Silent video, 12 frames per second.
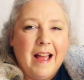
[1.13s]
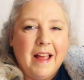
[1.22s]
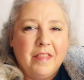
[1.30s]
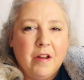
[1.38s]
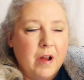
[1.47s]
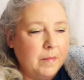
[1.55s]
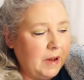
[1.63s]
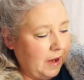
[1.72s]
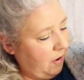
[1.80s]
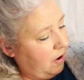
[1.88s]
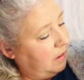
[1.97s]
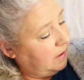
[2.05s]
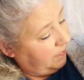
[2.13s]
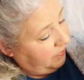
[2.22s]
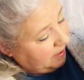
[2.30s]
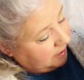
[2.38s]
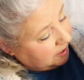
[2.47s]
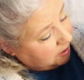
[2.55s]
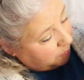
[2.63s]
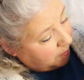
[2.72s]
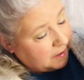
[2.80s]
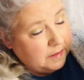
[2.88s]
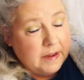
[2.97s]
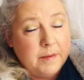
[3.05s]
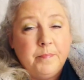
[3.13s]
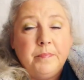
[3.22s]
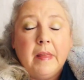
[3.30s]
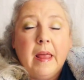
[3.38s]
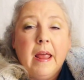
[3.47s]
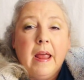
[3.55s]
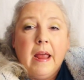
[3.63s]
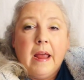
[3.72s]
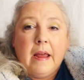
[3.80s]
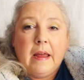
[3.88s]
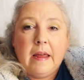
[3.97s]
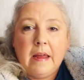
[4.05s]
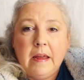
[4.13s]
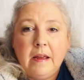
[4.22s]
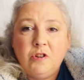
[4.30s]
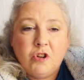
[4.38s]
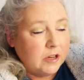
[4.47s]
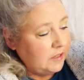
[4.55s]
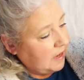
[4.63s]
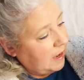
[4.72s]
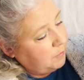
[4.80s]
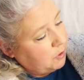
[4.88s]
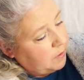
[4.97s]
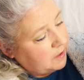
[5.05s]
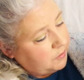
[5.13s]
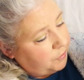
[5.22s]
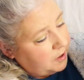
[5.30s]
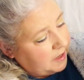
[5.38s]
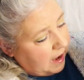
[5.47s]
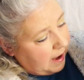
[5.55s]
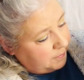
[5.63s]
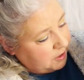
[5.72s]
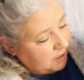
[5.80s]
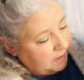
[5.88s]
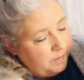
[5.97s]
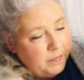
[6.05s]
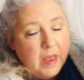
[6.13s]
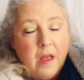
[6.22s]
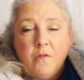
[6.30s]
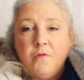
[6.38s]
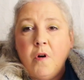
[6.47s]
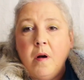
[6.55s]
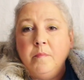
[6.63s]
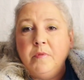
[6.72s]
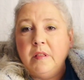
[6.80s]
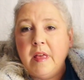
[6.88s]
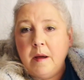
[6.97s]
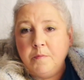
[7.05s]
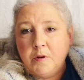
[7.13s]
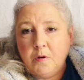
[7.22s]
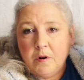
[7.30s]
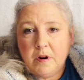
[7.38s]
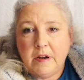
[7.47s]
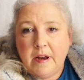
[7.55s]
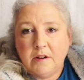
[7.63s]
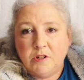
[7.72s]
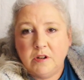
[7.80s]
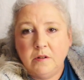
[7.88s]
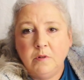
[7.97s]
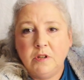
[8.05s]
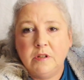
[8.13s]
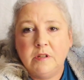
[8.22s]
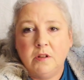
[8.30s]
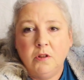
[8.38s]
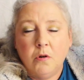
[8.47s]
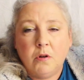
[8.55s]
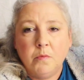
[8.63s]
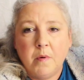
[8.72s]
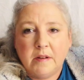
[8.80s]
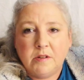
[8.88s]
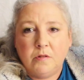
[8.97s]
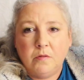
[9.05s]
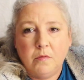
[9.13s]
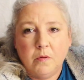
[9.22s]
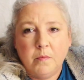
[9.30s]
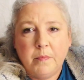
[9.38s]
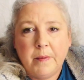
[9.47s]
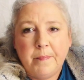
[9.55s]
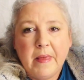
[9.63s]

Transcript: Hi there, I'm Carol, and this is Wrigley. He just came to us for adoption from the Labrador Connection, which is a local rescue group.